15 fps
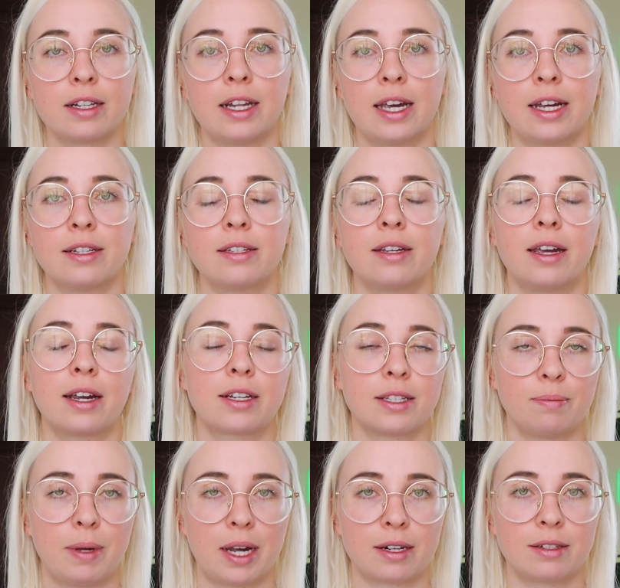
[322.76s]
clients
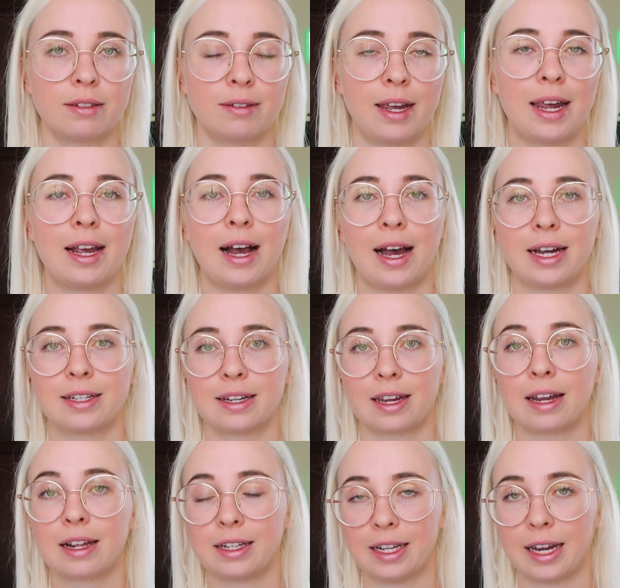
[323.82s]
expect a
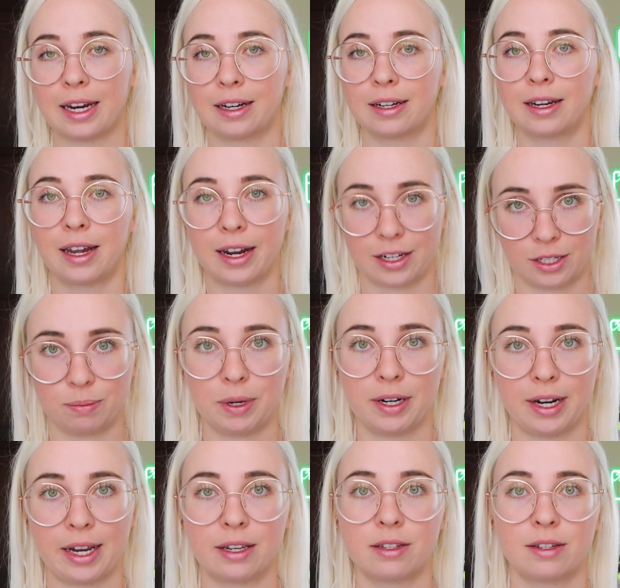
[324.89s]
high-ticket client
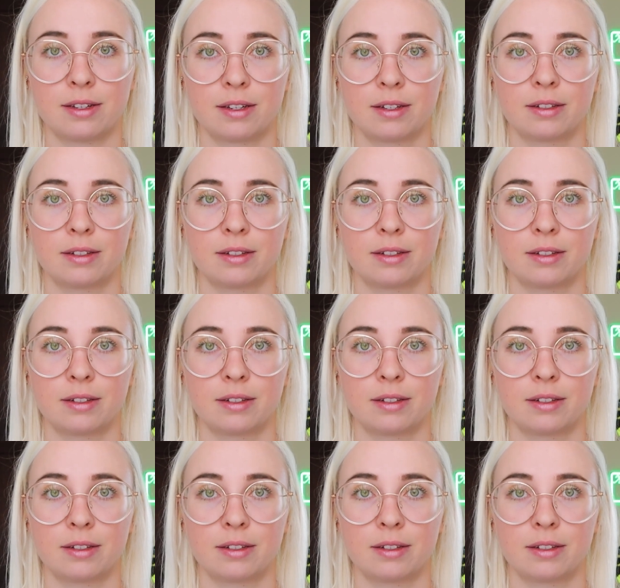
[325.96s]
experience.